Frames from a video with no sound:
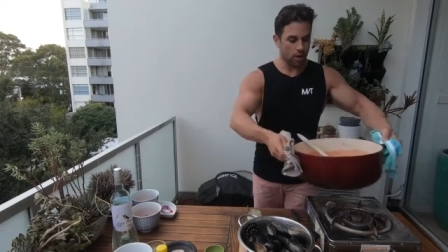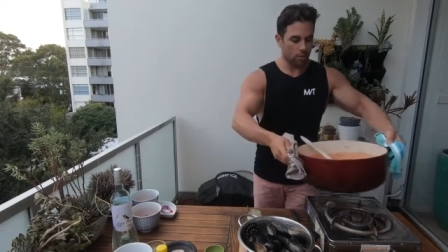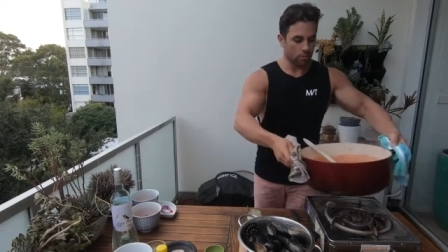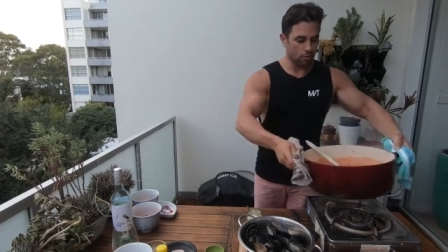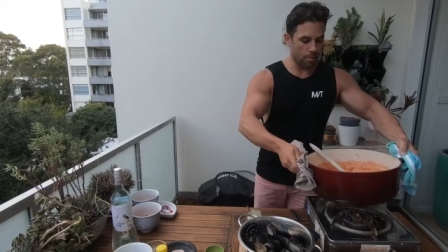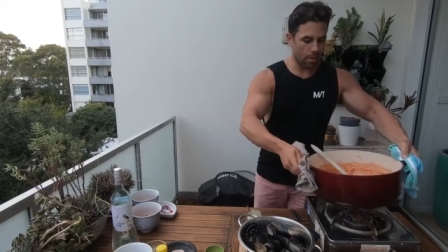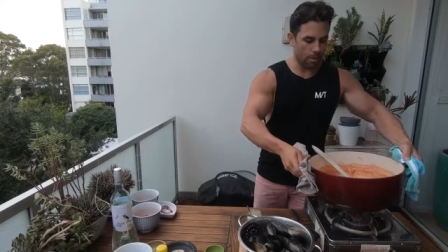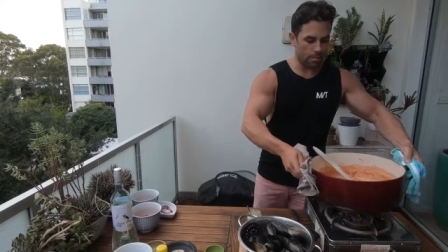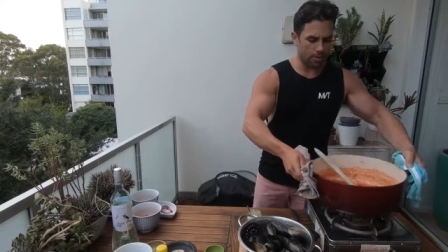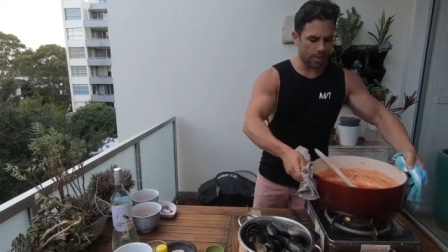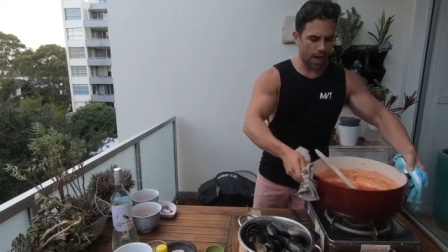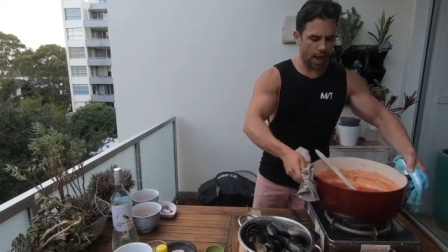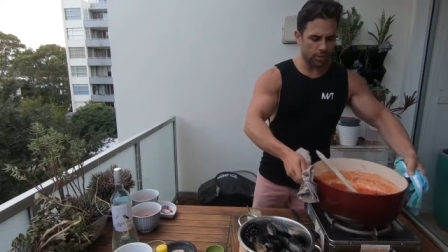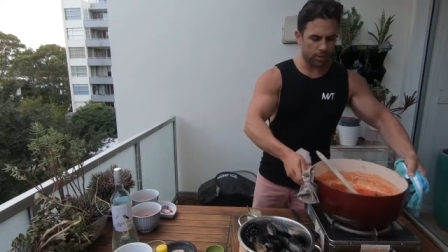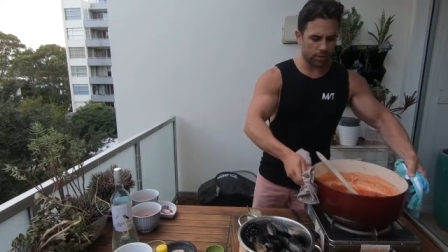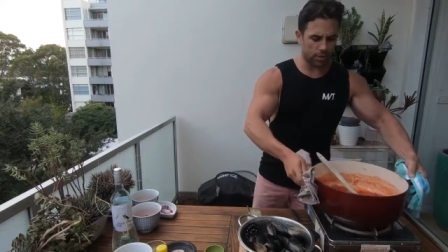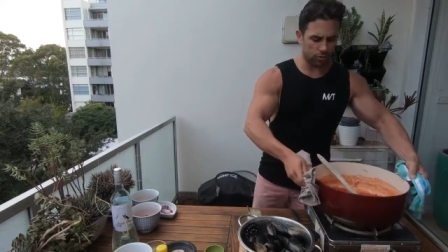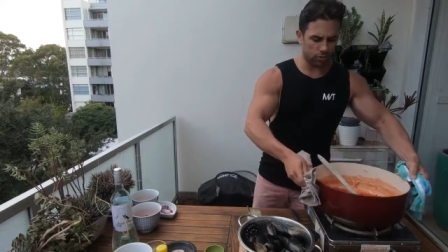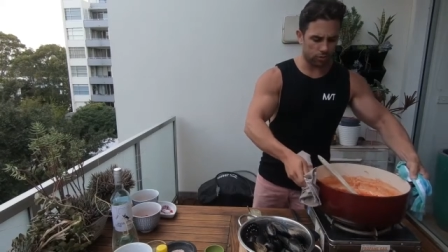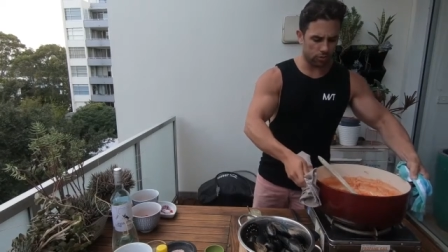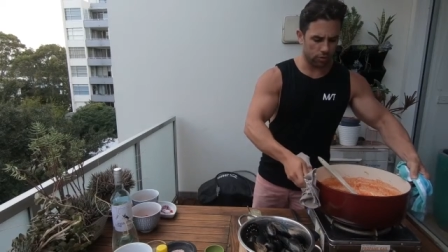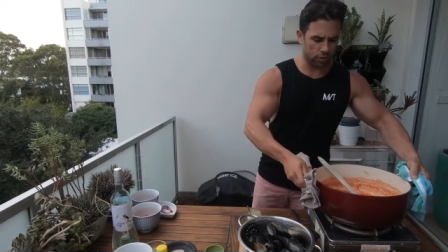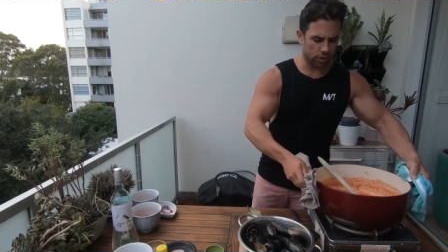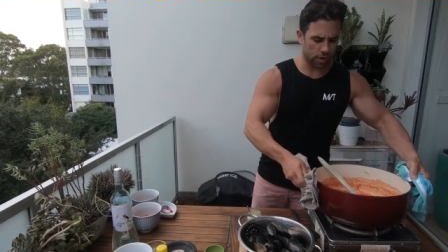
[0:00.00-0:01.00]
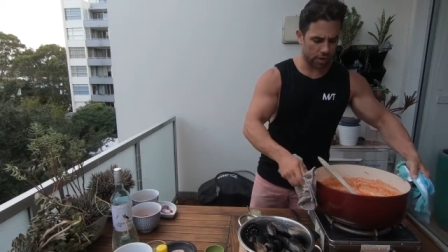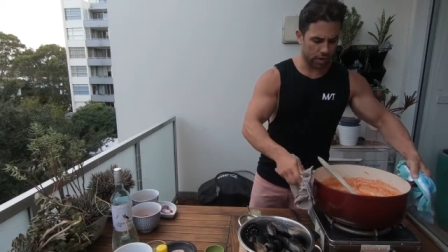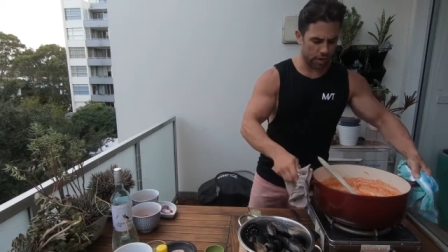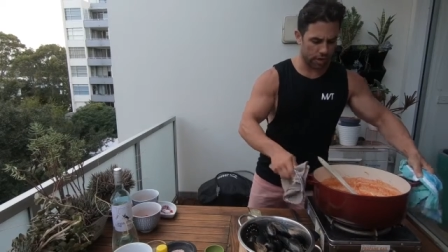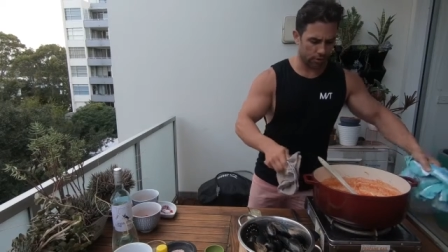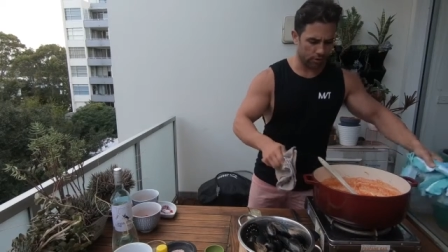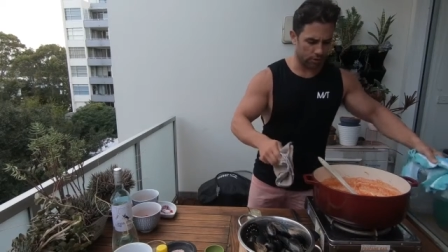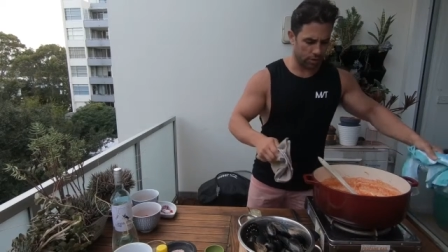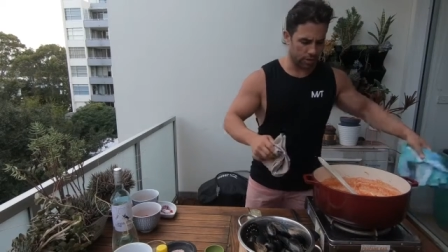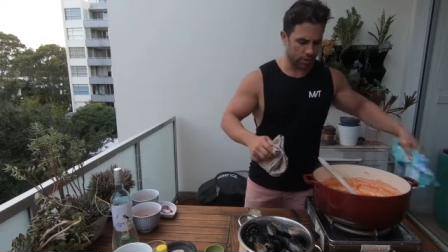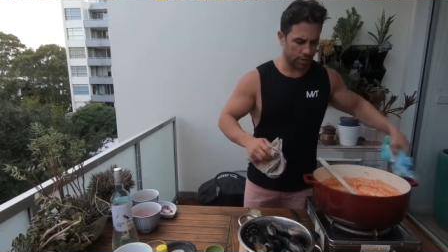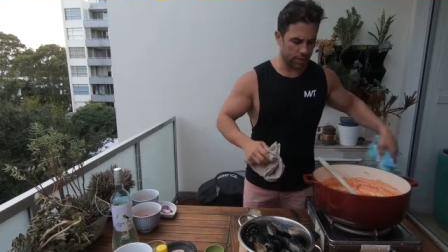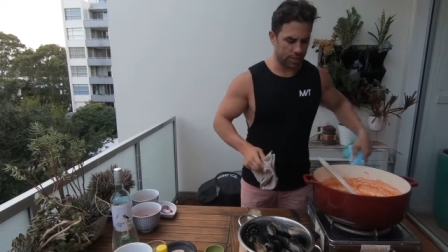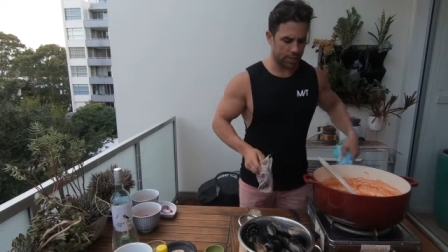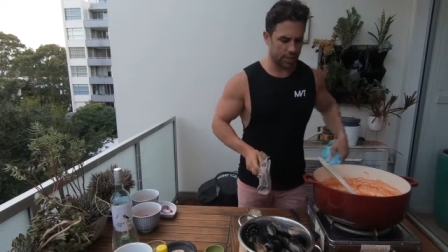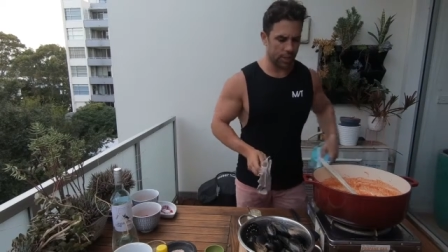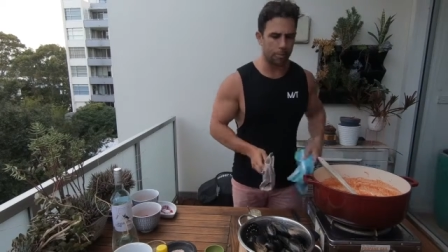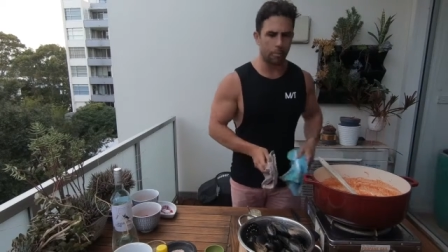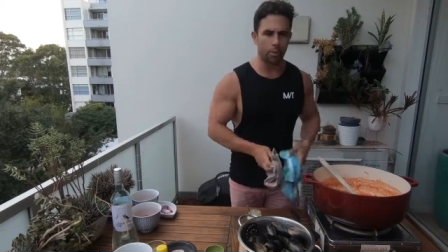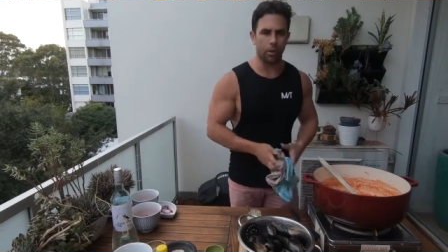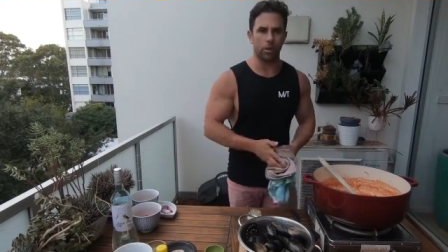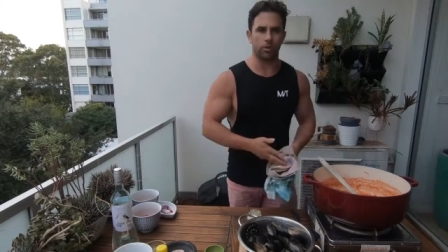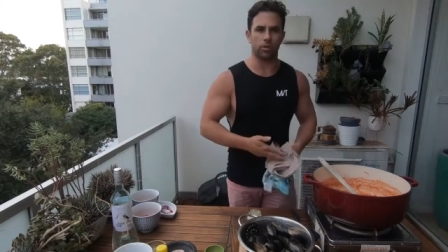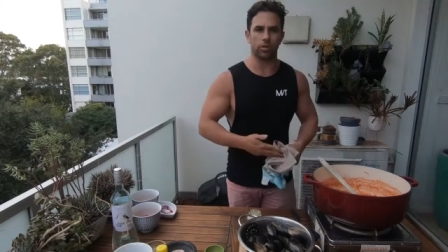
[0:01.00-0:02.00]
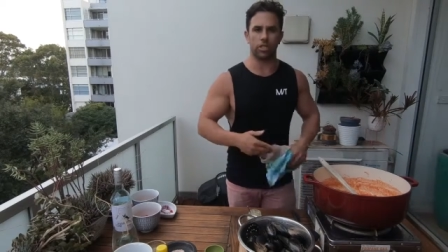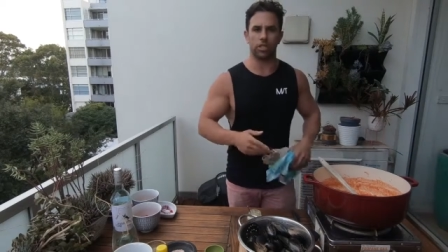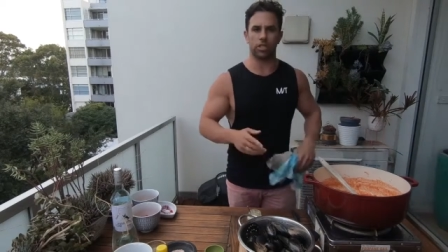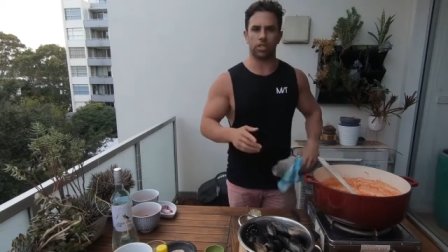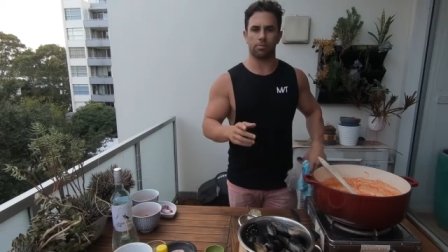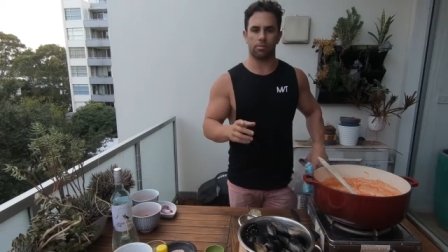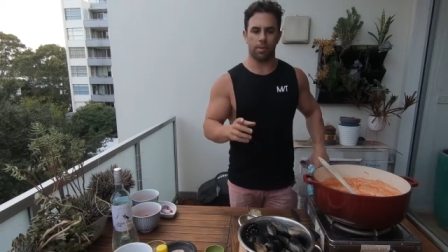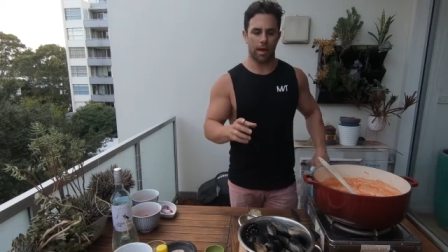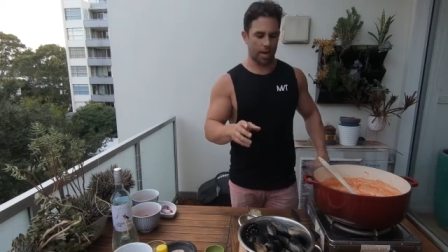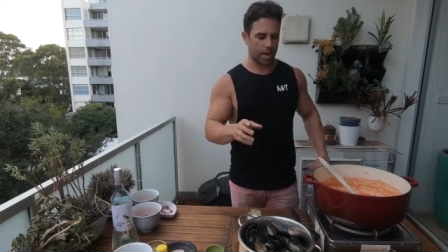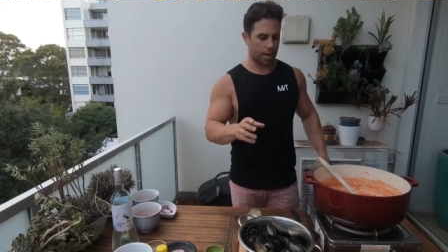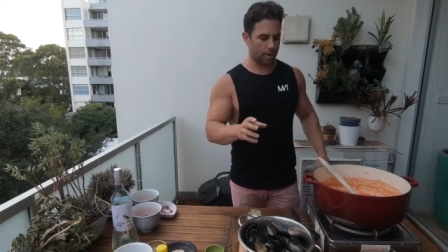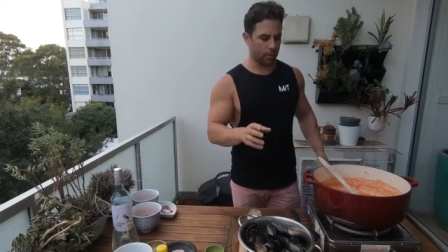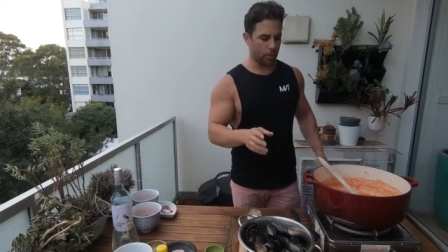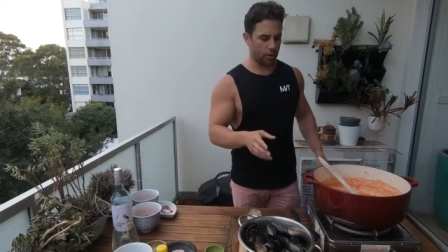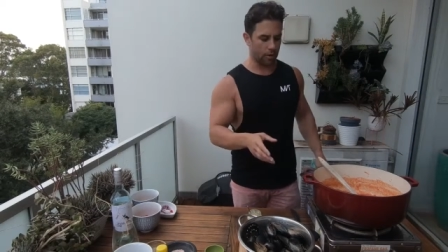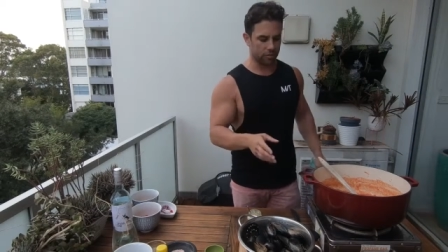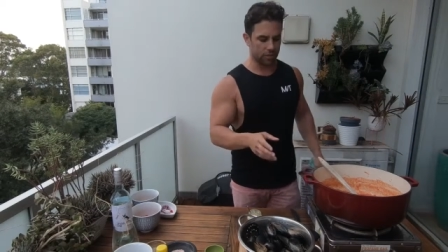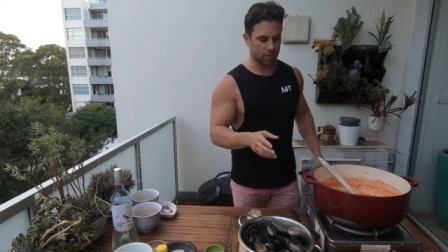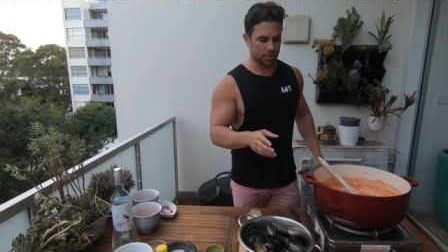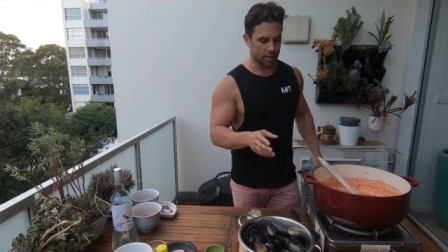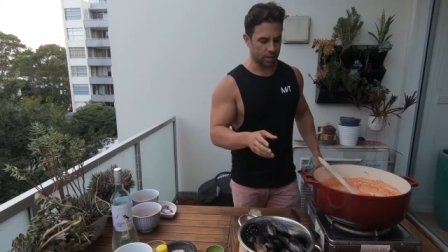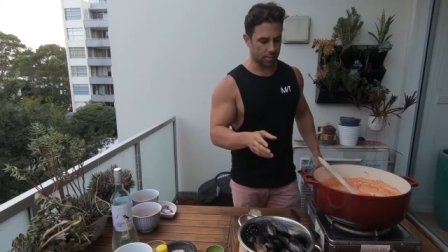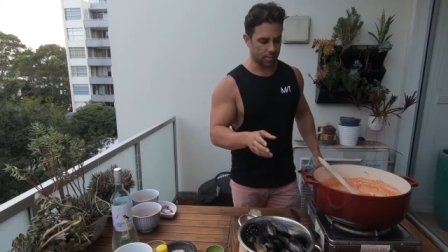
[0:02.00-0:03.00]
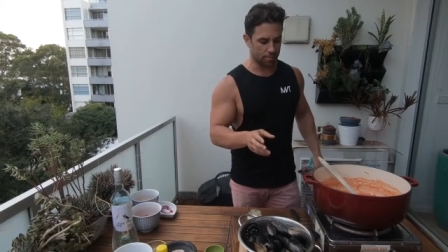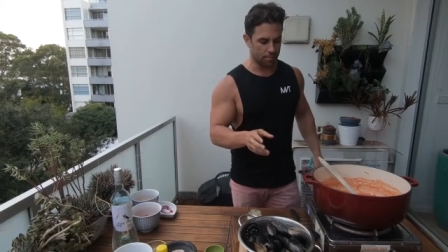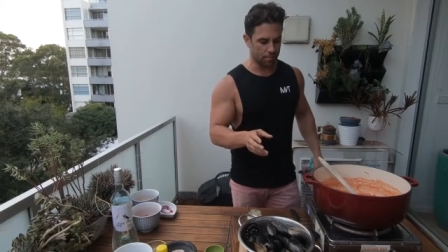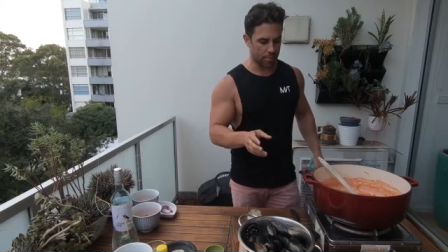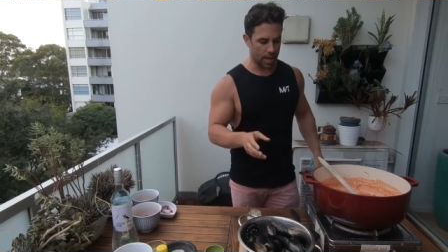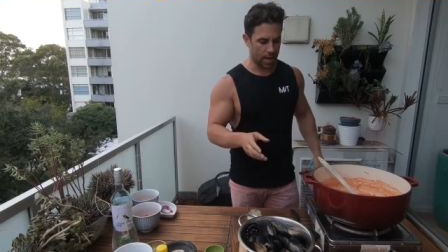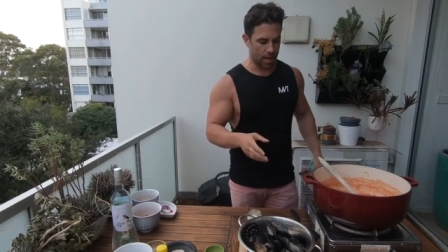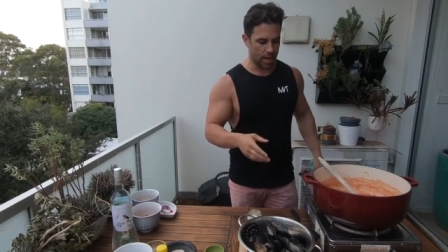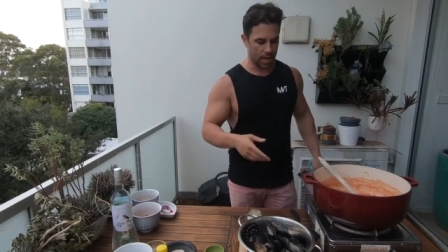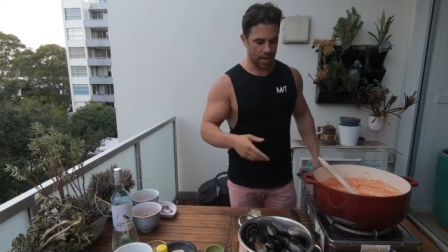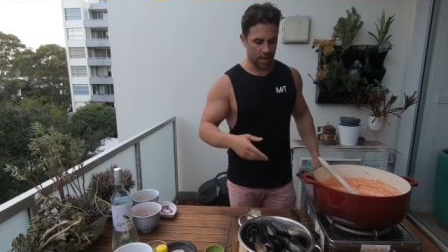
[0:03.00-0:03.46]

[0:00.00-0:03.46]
Remember, that was really simple. It was just made up of some